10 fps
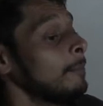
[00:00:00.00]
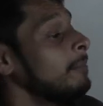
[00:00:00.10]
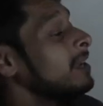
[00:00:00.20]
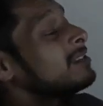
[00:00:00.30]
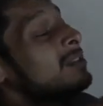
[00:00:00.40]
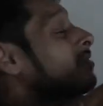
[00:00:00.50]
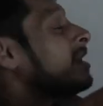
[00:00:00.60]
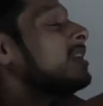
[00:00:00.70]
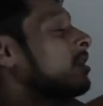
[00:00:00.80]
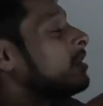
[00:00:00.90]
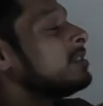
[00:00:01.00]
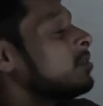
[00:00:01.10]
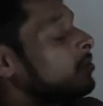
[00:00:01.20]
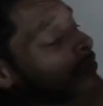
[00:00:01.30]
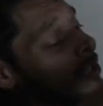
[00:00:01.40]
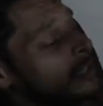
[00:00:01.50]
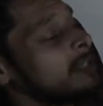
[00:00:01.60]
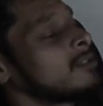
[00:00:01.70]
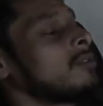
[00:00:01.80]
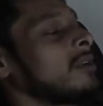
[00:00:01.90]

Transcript: Mick had already got his own, his own,